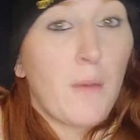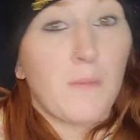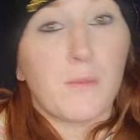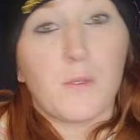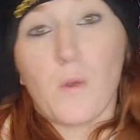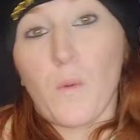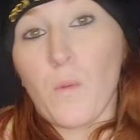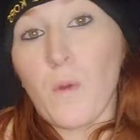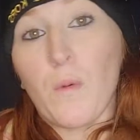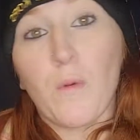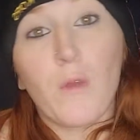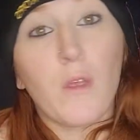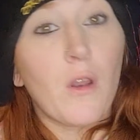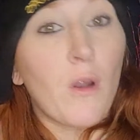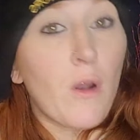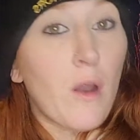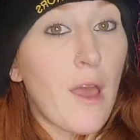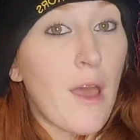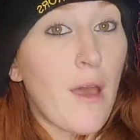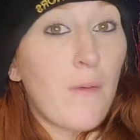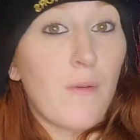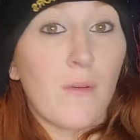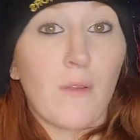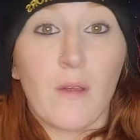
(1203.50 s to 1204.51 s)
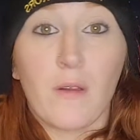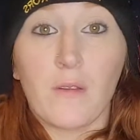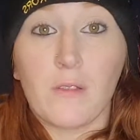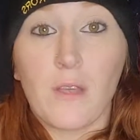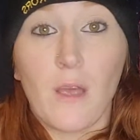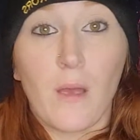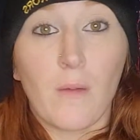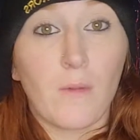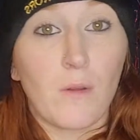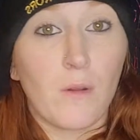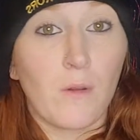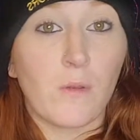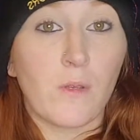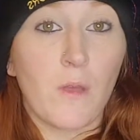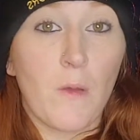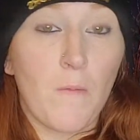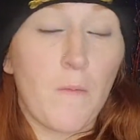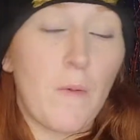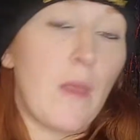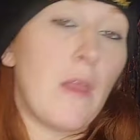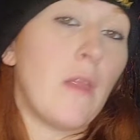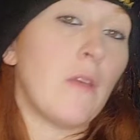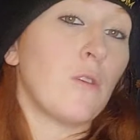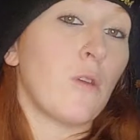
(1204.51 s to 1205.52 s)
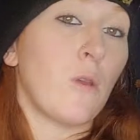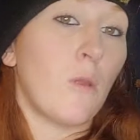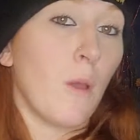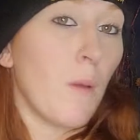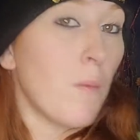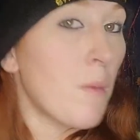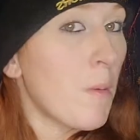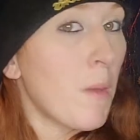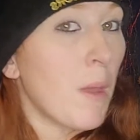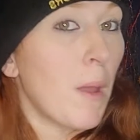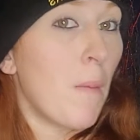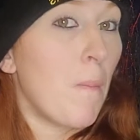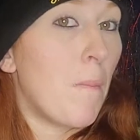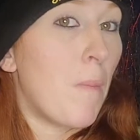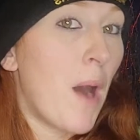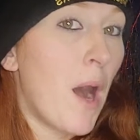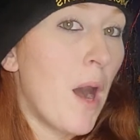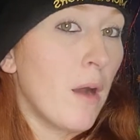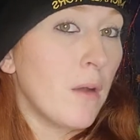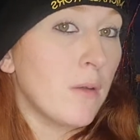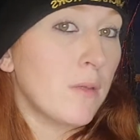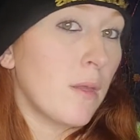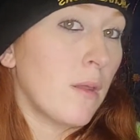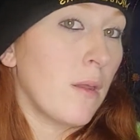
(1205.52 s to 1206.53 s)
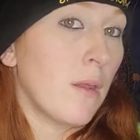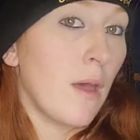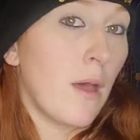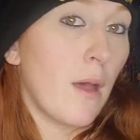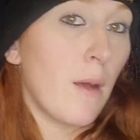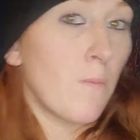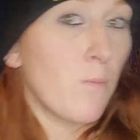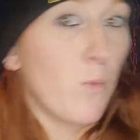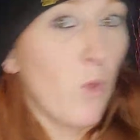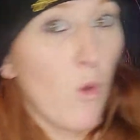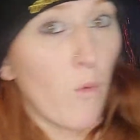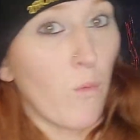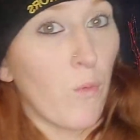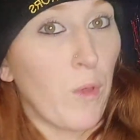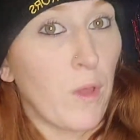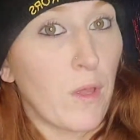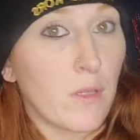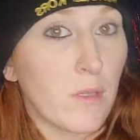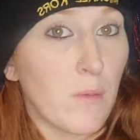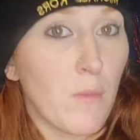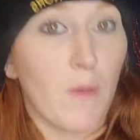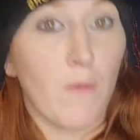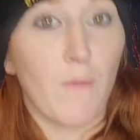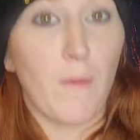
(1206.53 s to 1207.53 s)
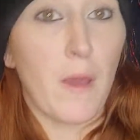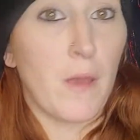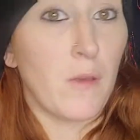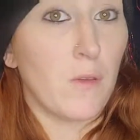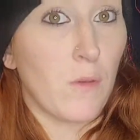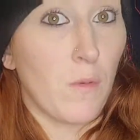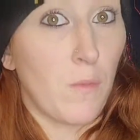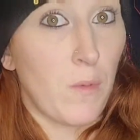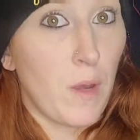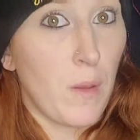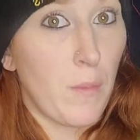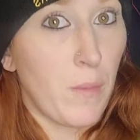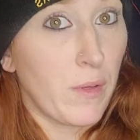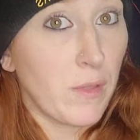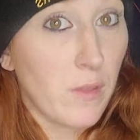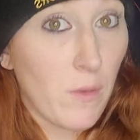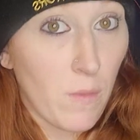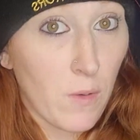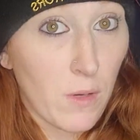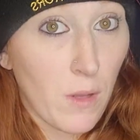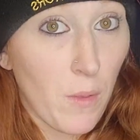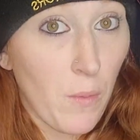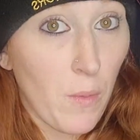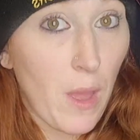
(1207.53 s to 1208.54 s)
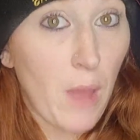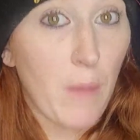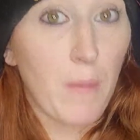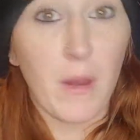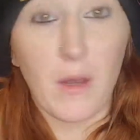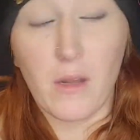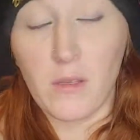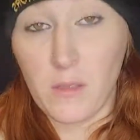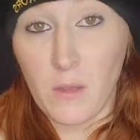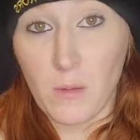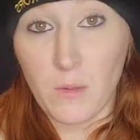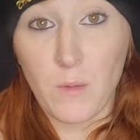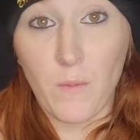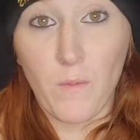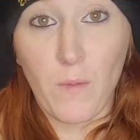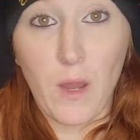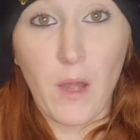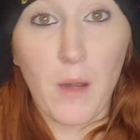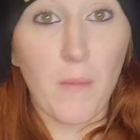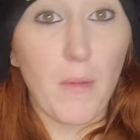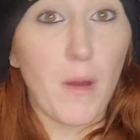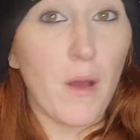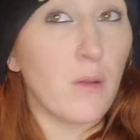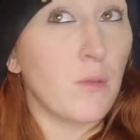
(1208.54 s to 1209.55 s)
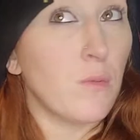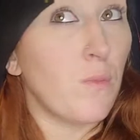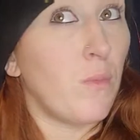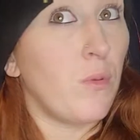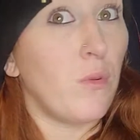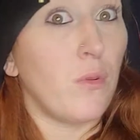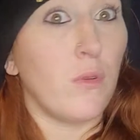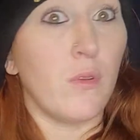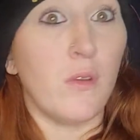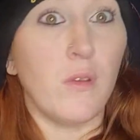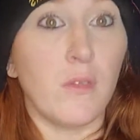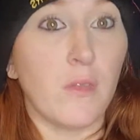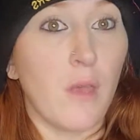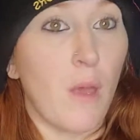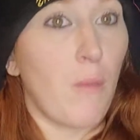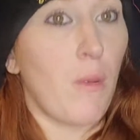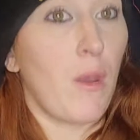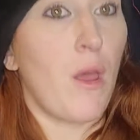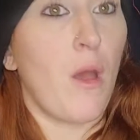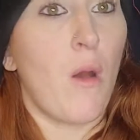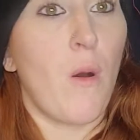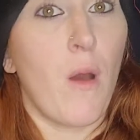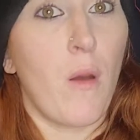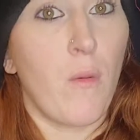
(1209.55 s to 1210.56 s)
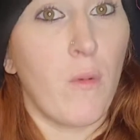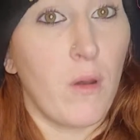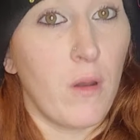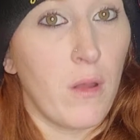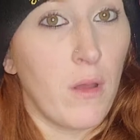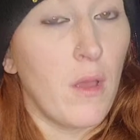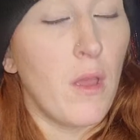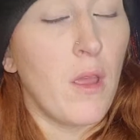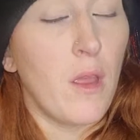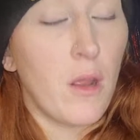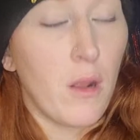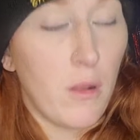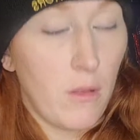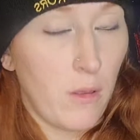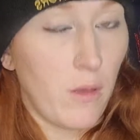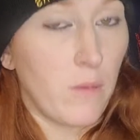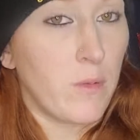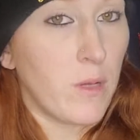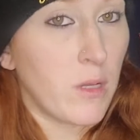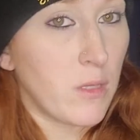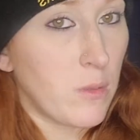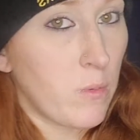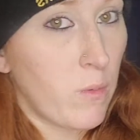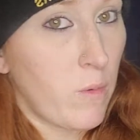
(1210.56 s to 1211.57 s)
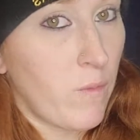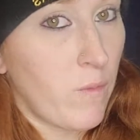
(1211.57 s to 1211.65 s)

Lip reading: So we really don't have a lot of time to do sun fading, so I think I'm going to make a box and hopefully get some advice. If anybody's ever done that, made a sun fading box, please let me know. I would love to get some